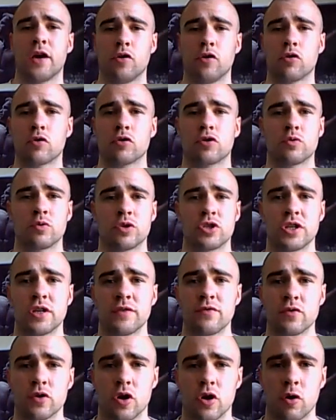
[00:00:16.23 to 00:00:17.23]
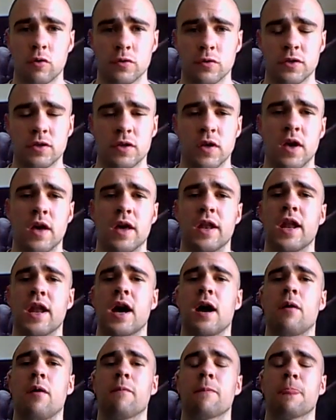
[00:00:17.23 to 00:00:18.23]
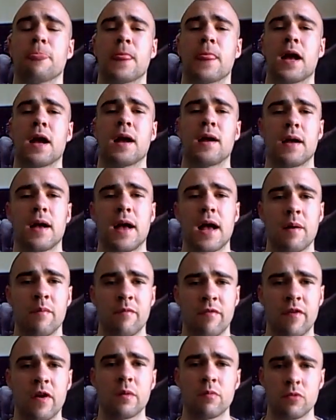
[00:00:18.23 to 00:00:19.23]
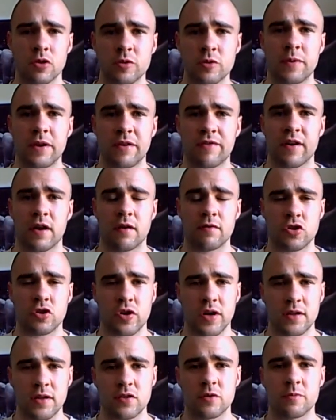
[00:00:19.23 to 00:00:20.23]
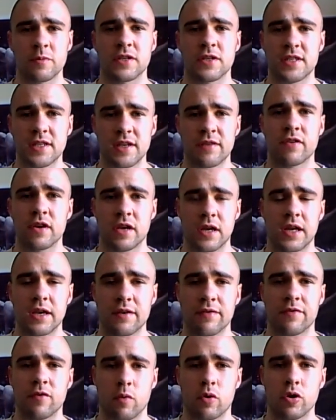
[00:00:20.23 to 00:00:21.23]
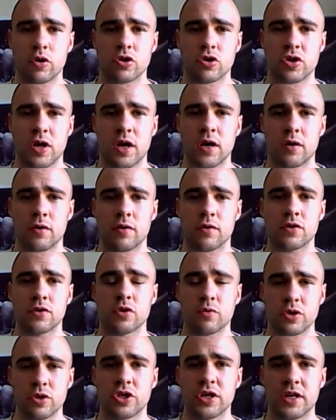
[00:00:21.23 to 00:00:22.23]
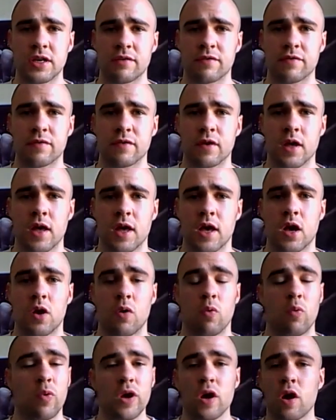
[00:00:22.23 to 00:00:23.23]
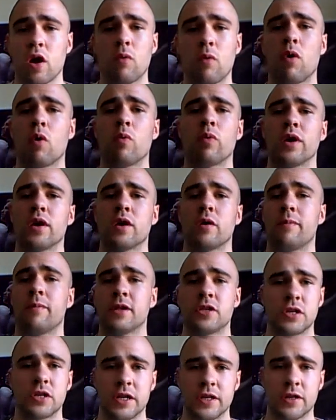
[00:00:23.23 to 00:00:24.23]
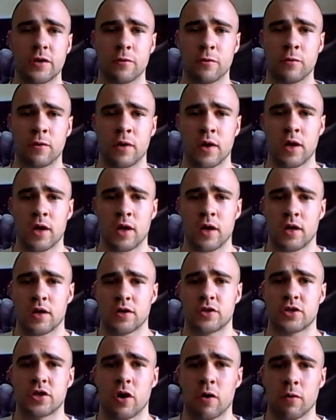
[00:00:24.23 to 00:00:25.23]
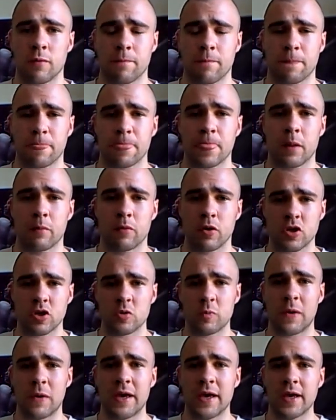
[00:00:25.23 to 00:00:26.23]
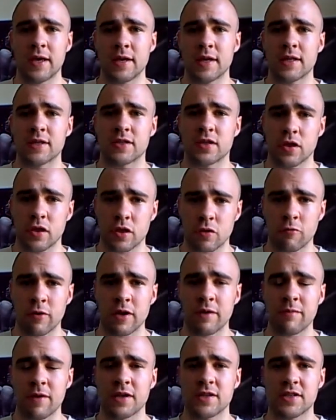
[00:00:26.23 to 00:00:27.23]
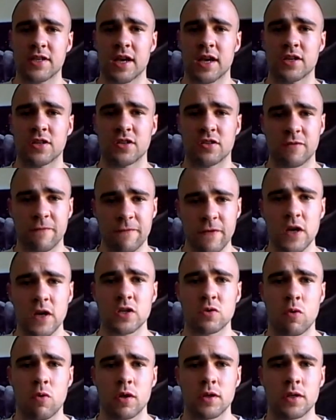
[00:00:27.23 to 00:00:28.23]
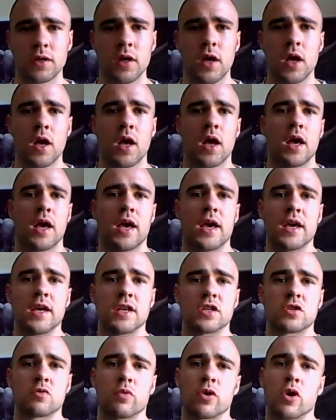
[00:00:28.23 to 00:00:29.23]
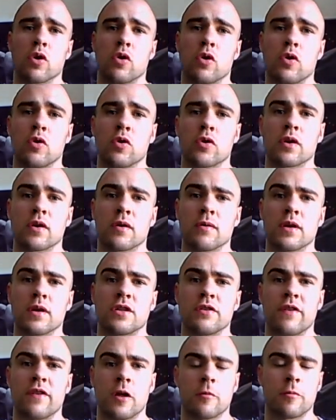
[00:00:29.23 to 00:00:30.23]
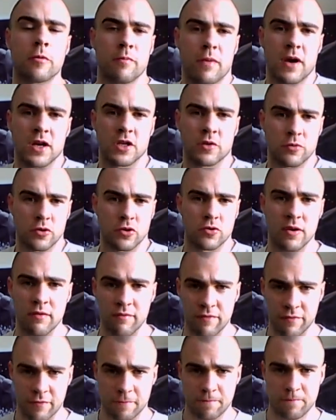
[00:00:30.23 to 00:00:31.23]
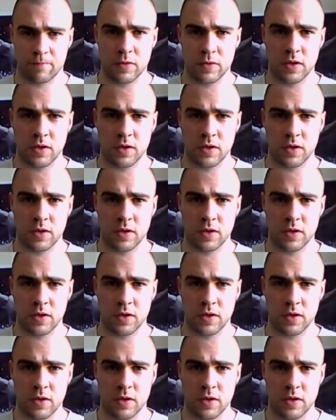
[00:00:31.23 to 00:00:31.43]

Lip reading: in order to achieve your goals. Now, I'm very much a big fan of training specifically for what you're trying to achieve. We are what we habitually do. So I'm going to split it into three main sections. The first one is we're going to look at developing maximal strength.